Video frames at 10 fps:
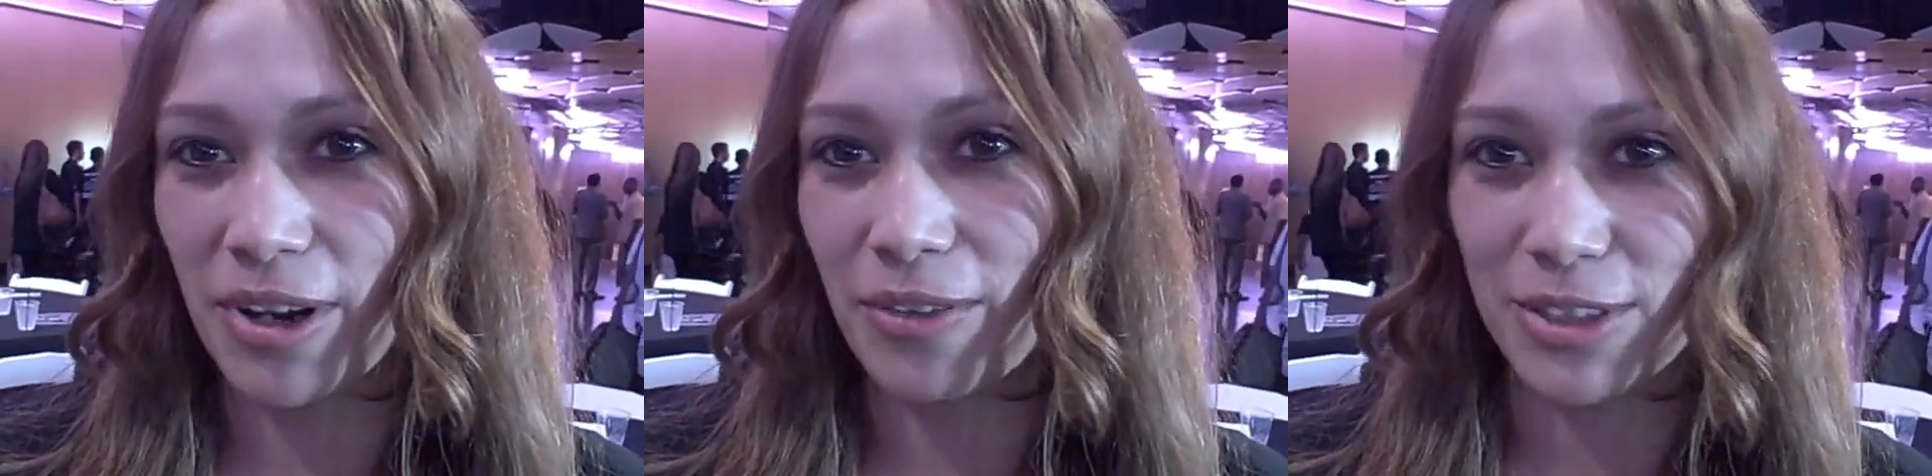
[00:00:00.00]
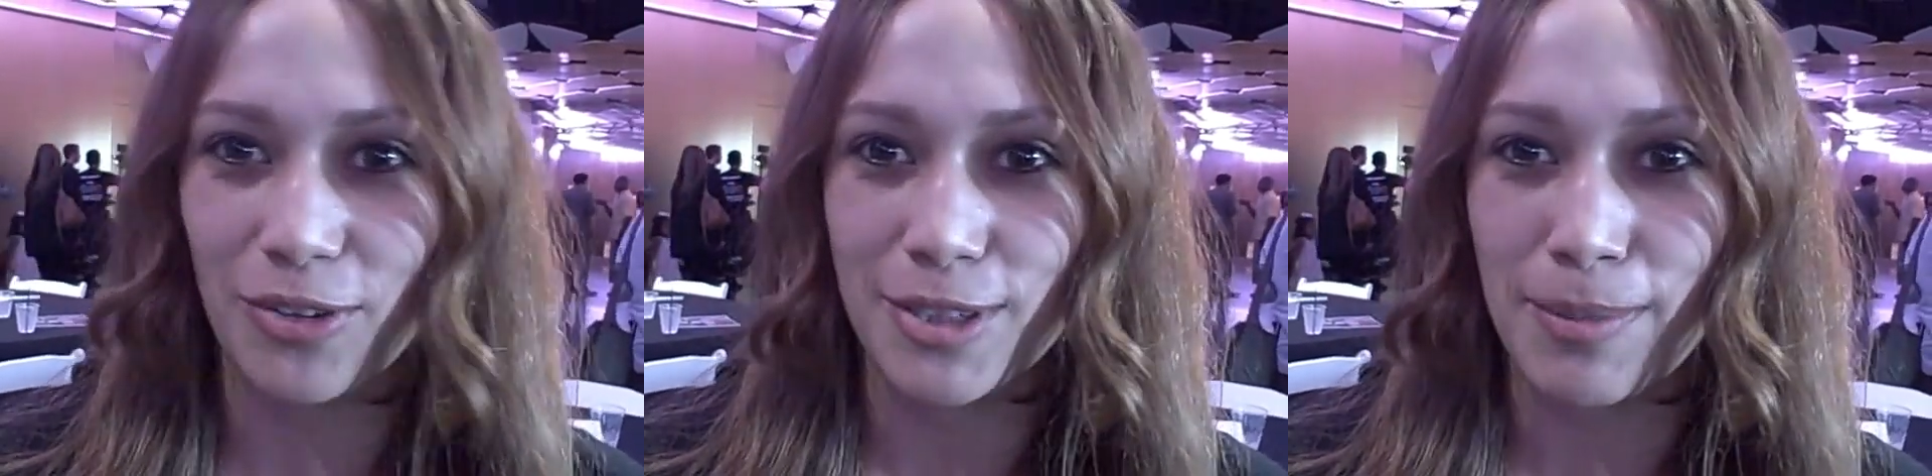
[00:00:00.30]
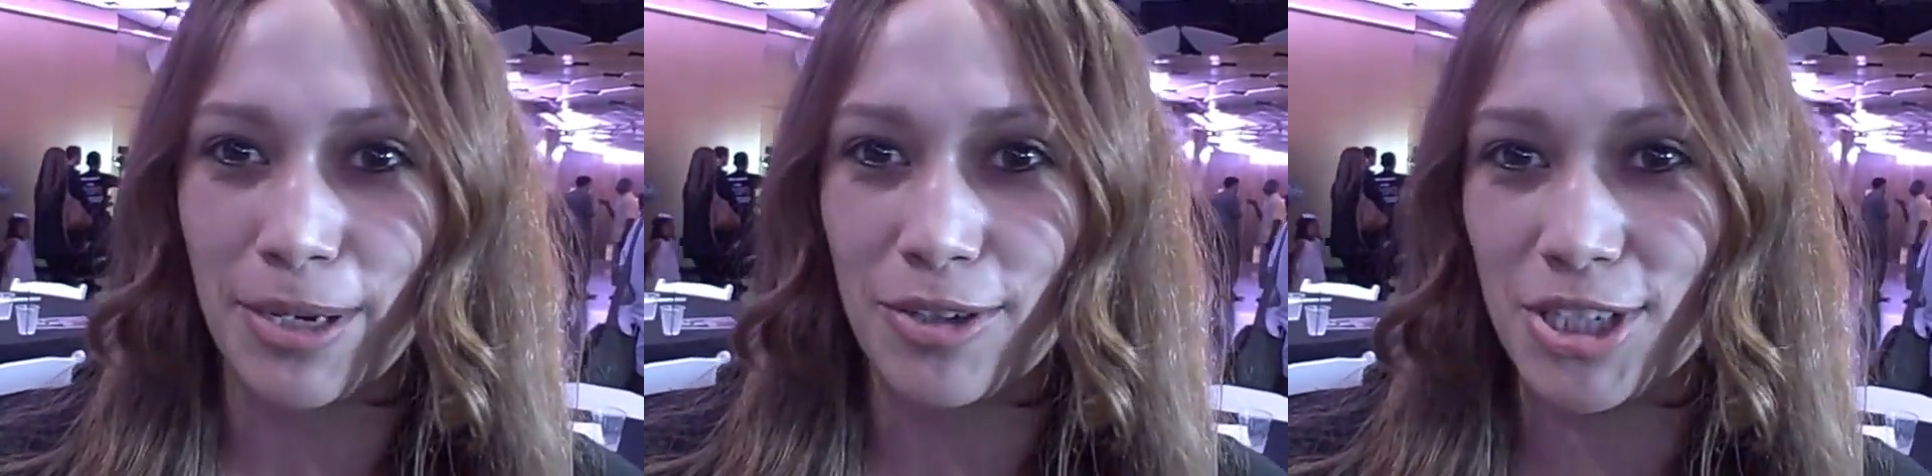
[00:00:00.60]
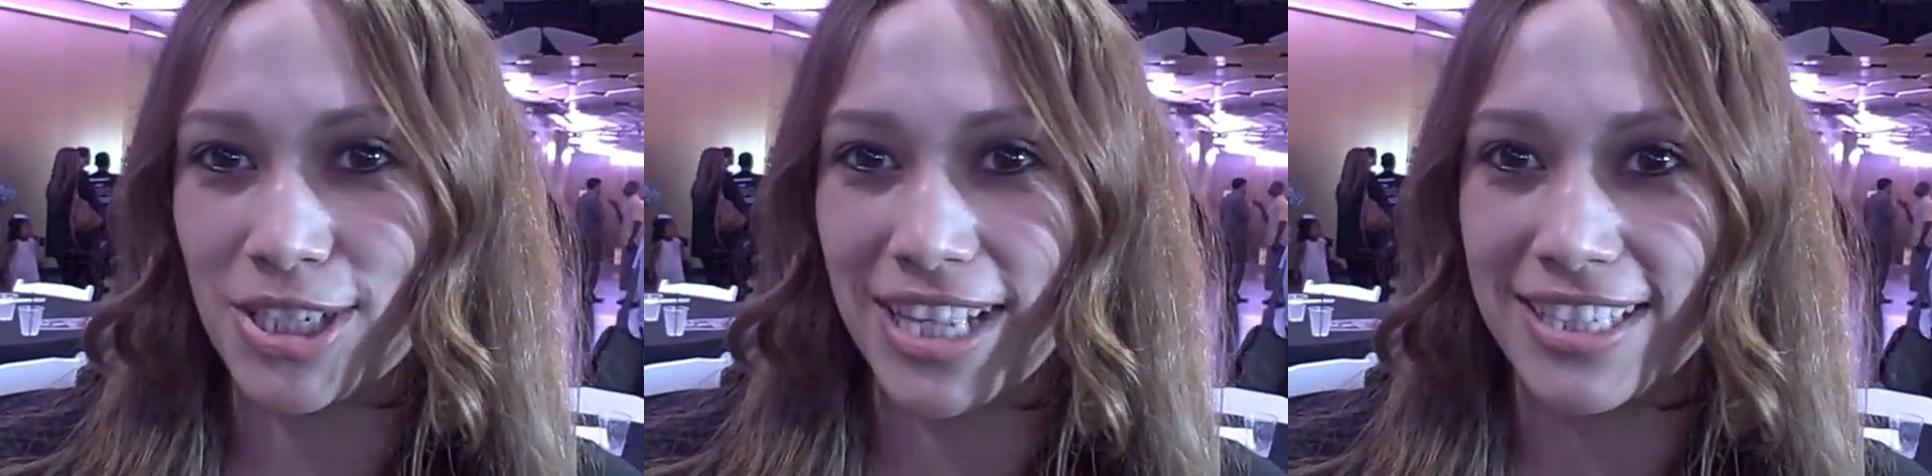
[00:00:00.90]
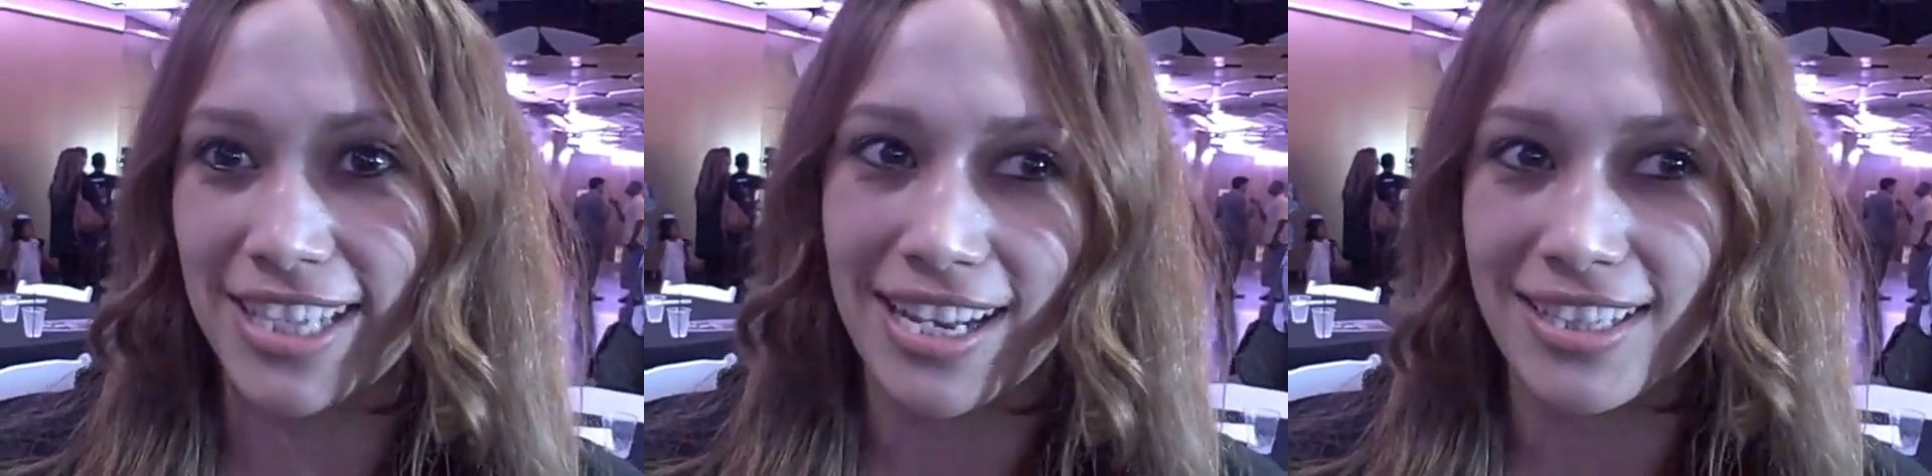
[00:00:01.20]
This girl's bigger. She just
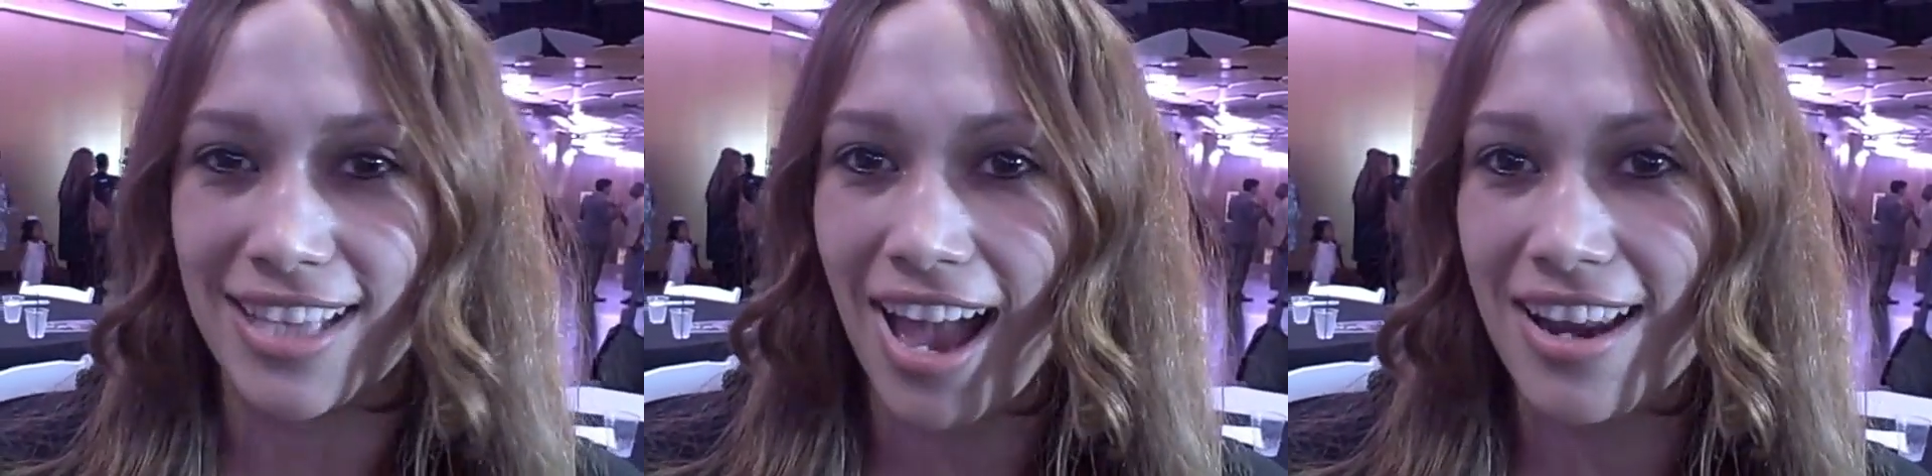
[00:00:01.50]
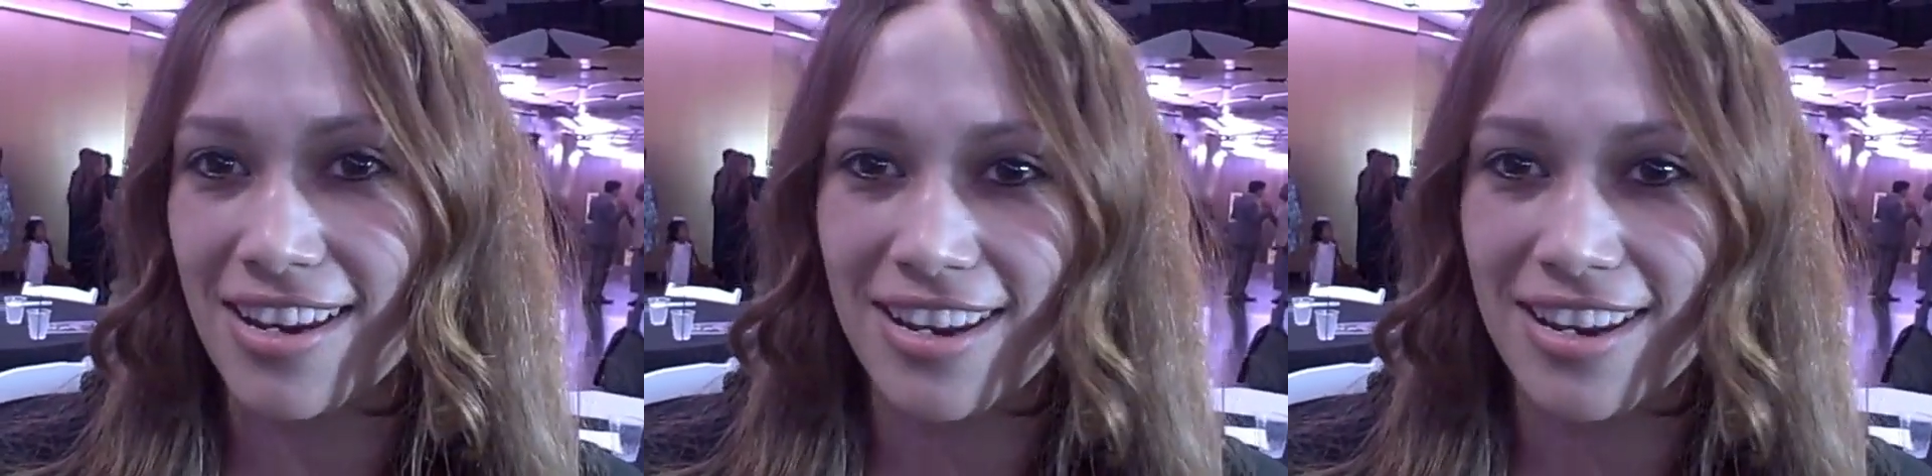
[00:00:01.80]
has to get inside